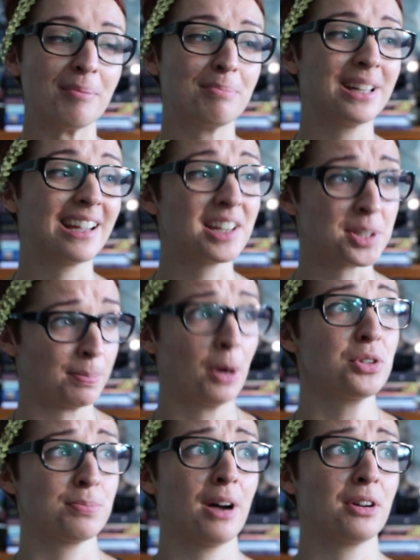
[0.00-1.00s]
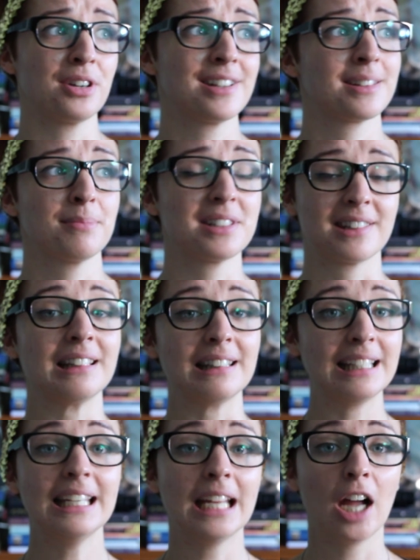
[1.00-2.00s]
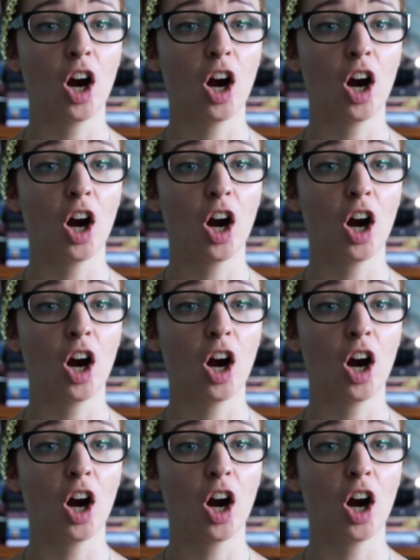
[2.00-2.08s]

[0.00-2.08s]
because postmodernism is the leading